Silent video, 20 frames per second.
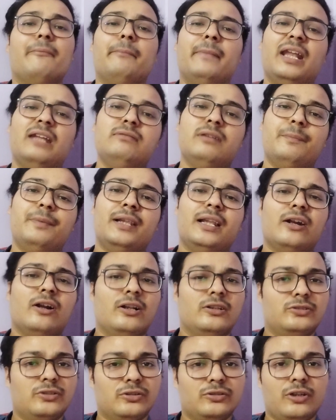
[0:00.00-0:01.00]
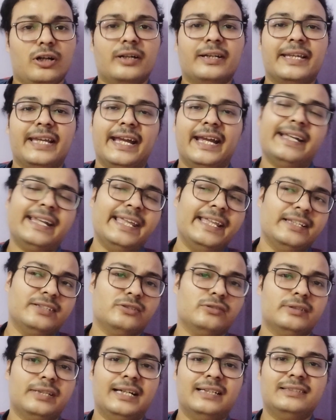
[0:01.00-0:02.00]
Many people are also not getting.
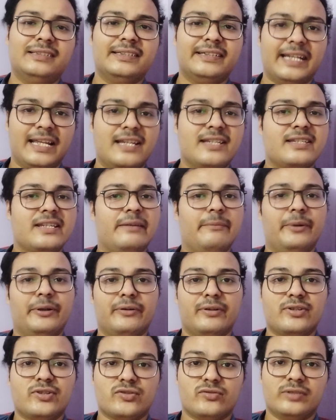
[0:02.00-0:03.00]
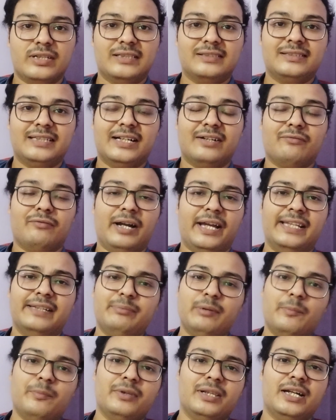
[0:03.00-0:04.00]
So there is a tension between students that why
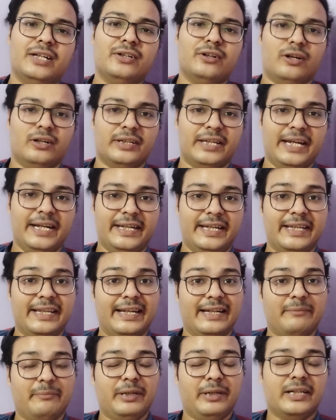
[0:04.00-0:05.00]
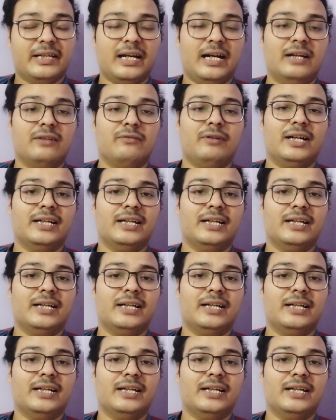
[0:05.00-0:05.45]
people are not getting admit card,